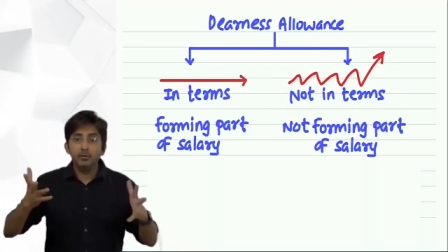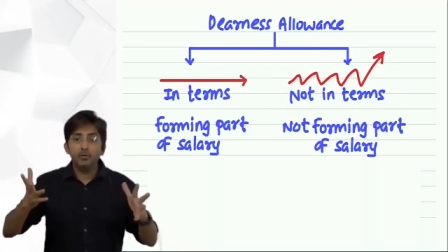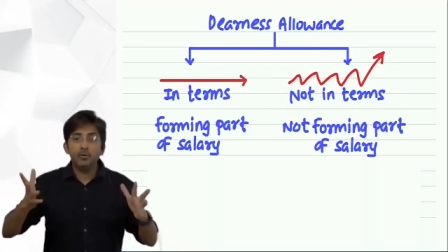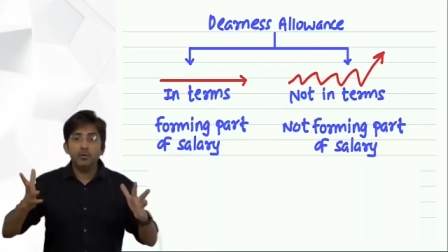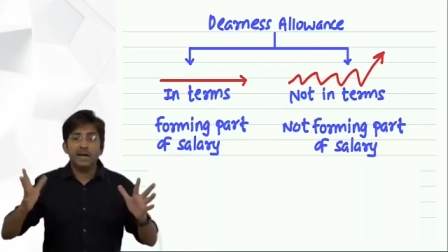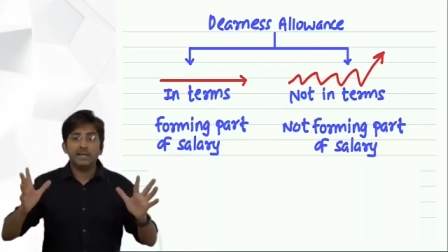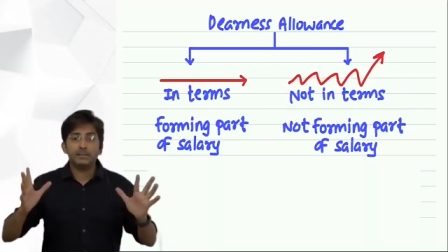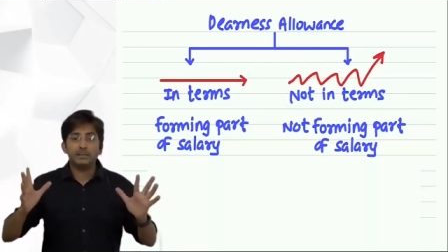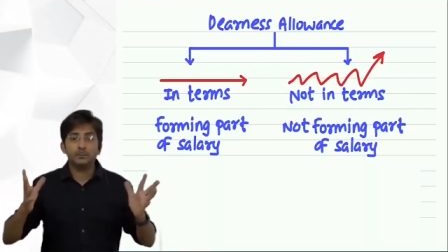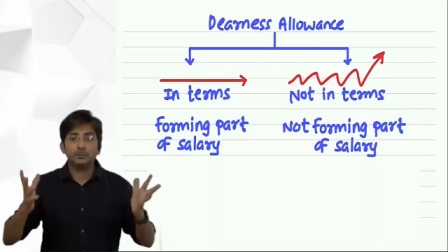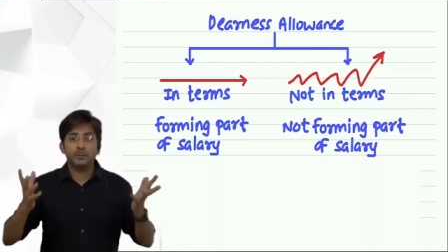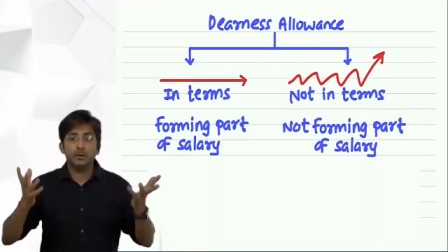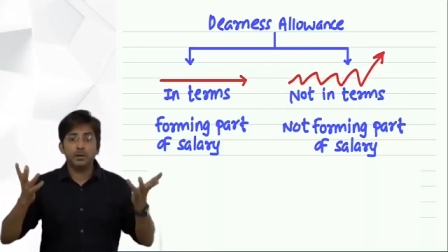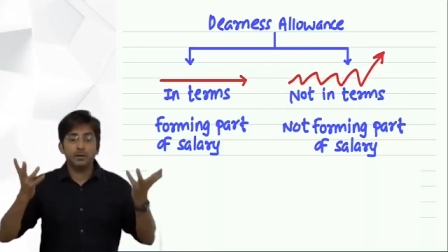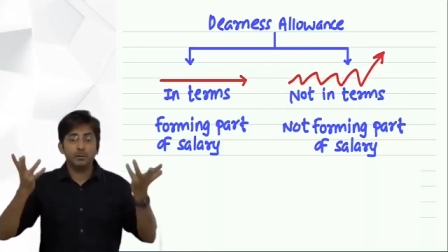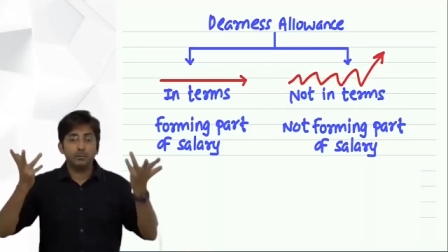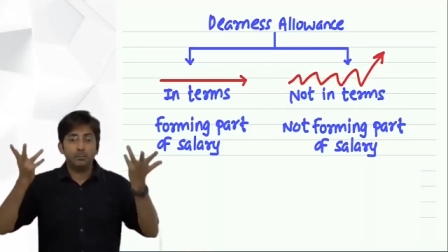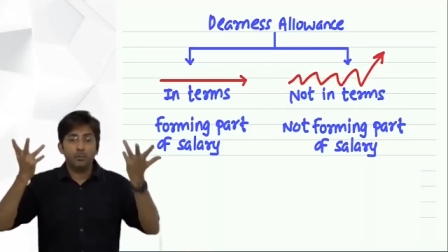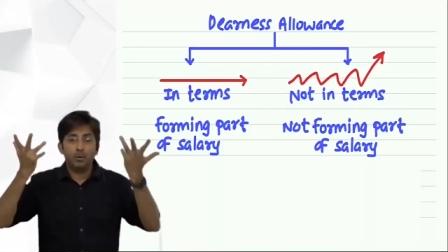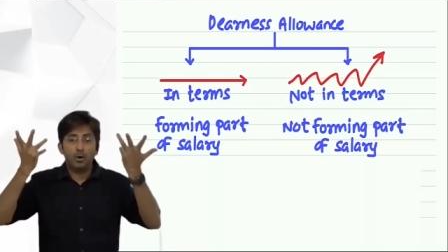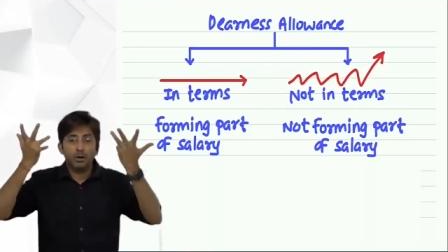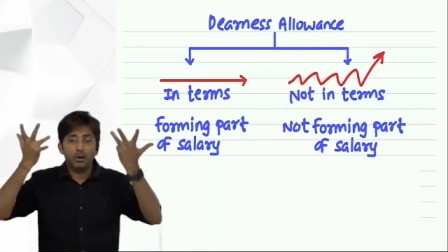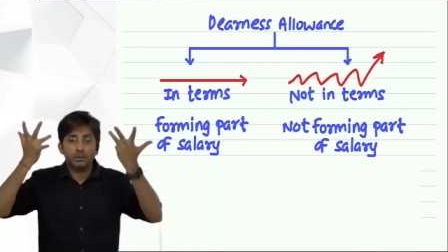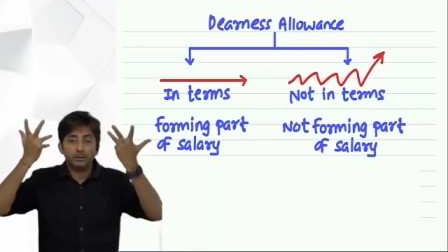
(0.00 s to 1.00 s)
move as per
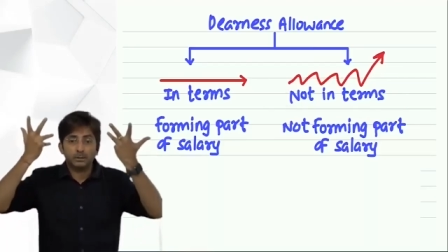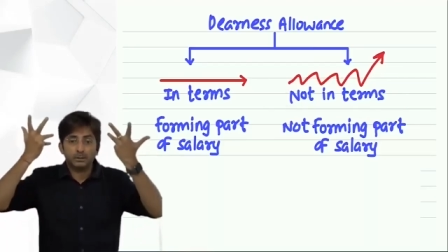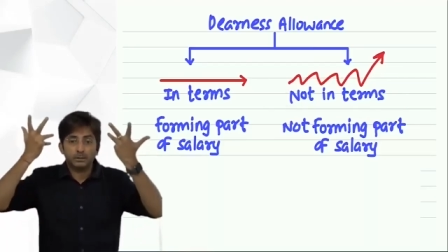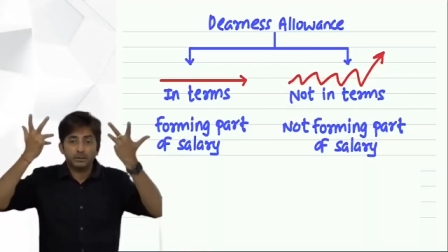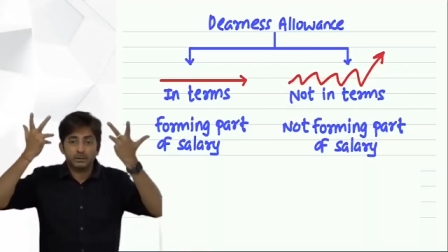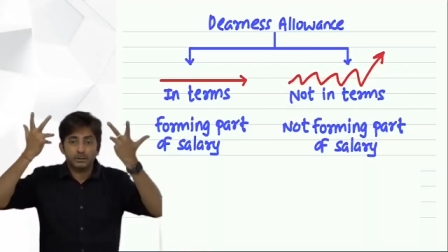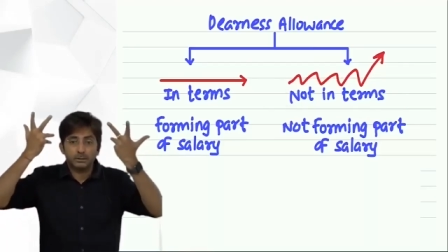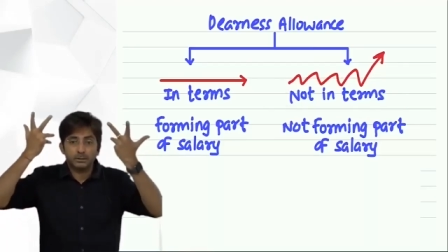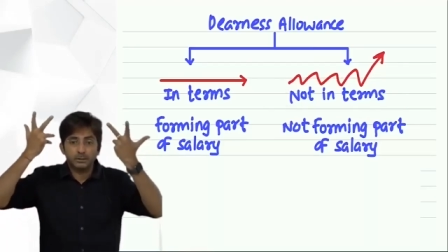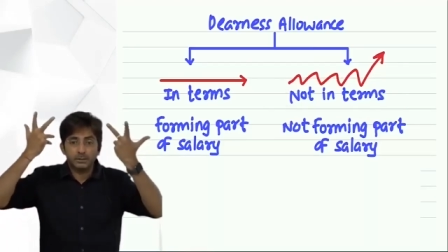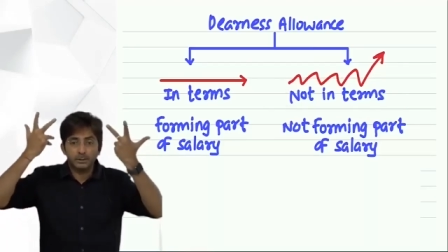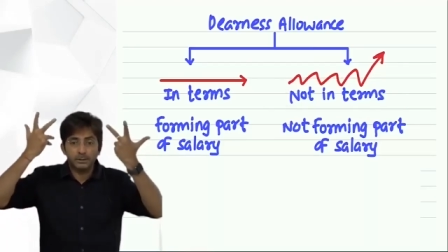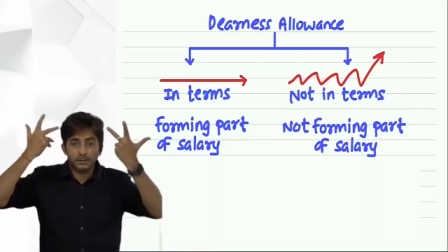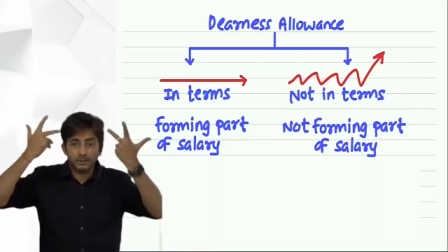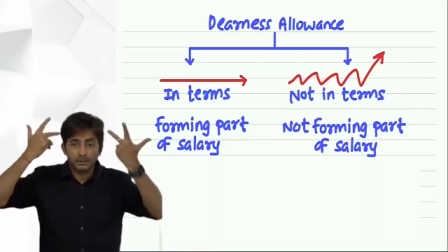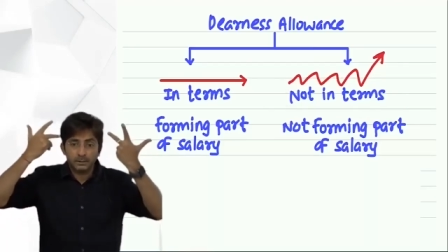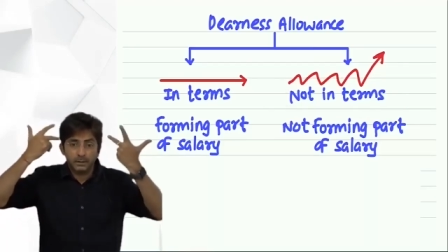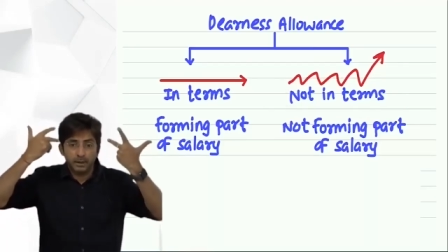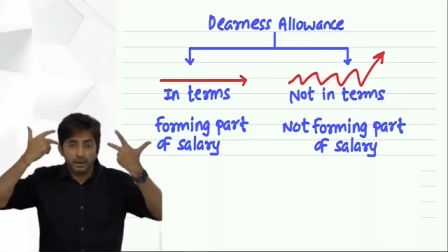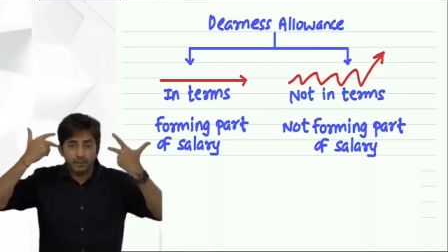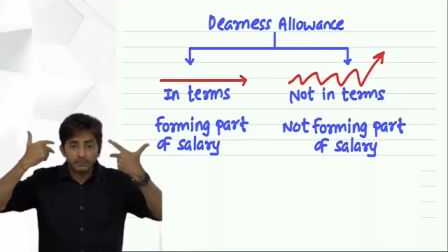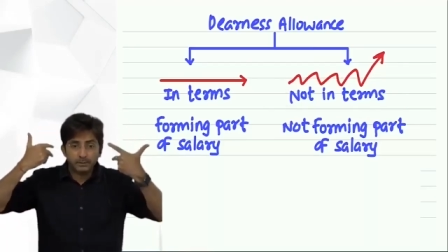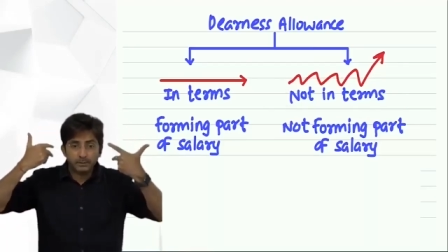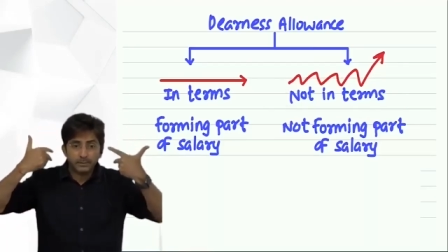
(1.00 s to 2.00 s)
boss's
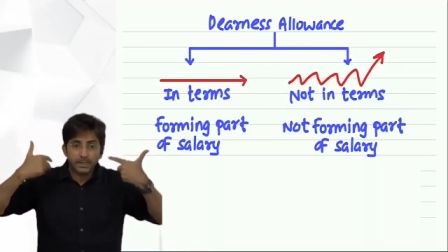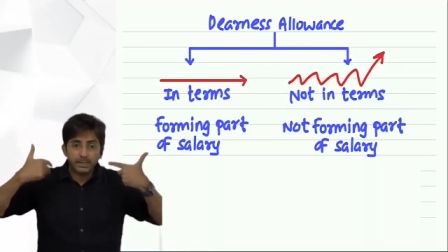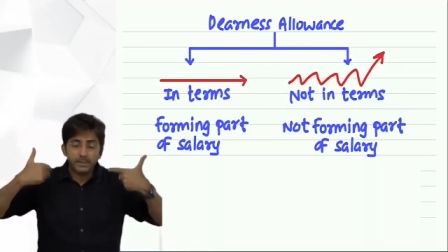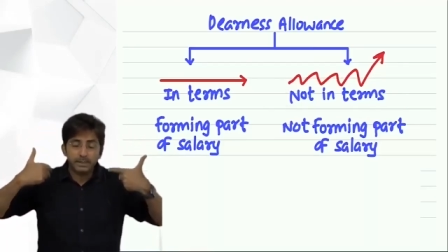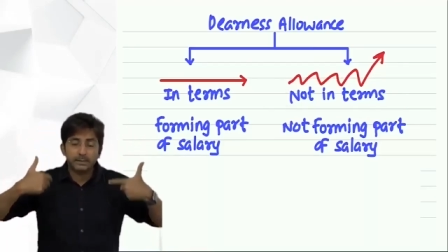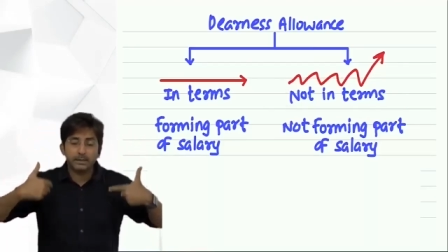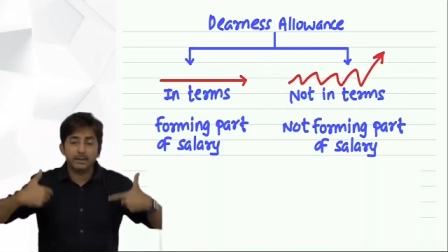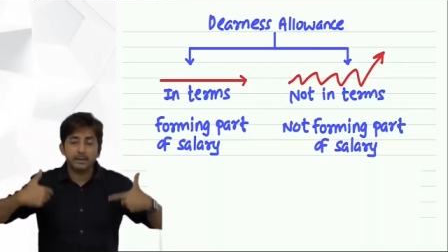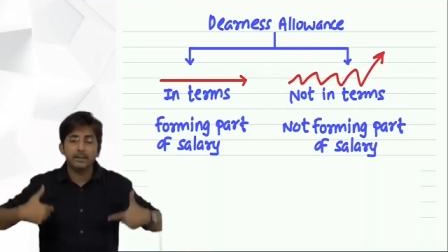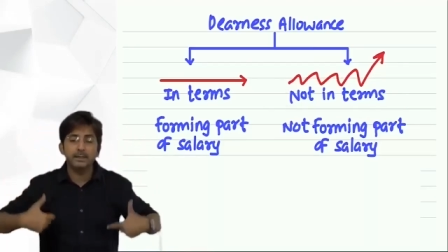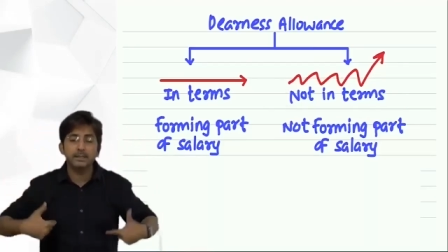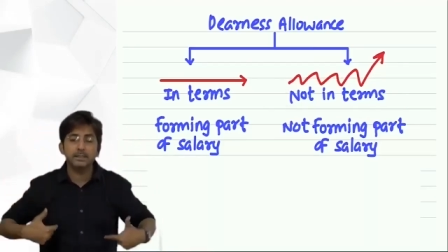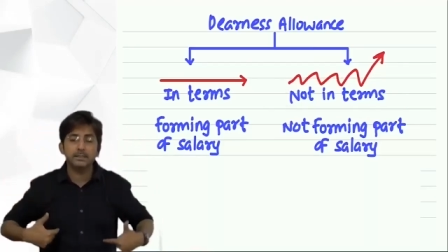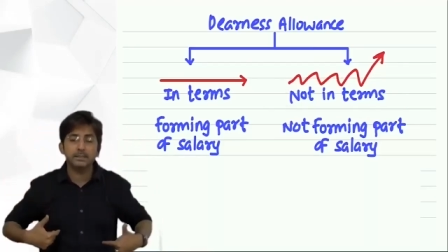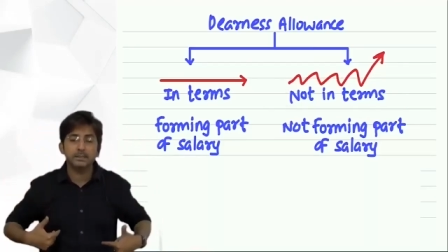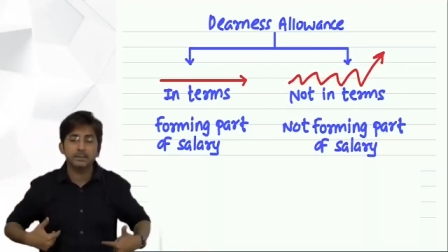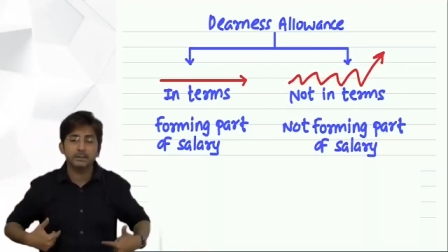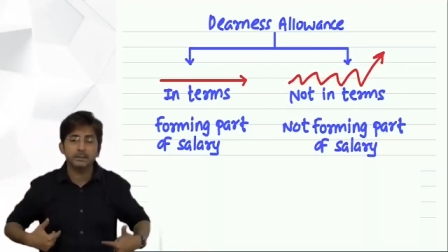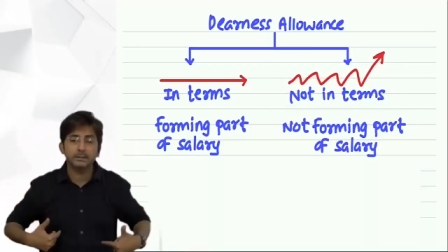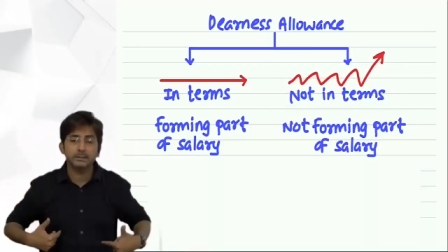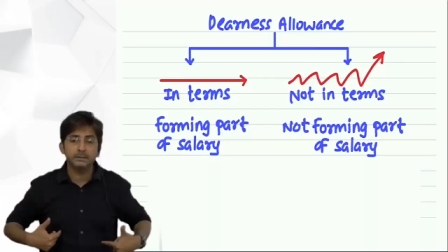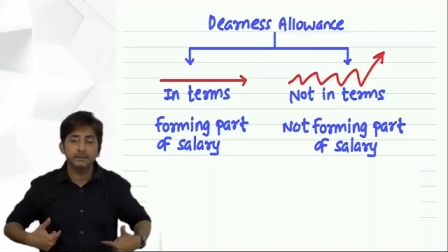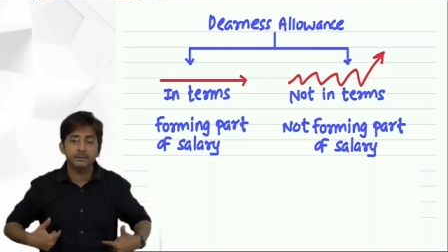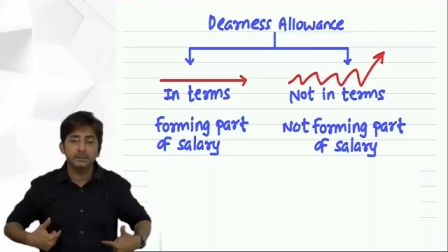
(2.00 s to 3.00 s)
terms and
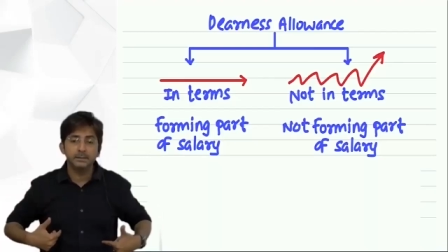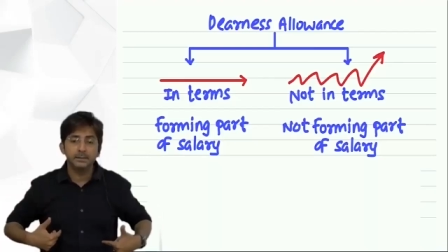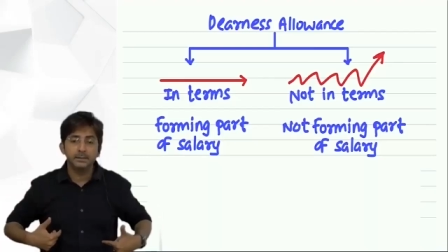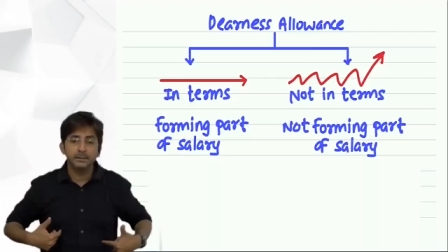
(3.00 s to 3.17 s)
condition,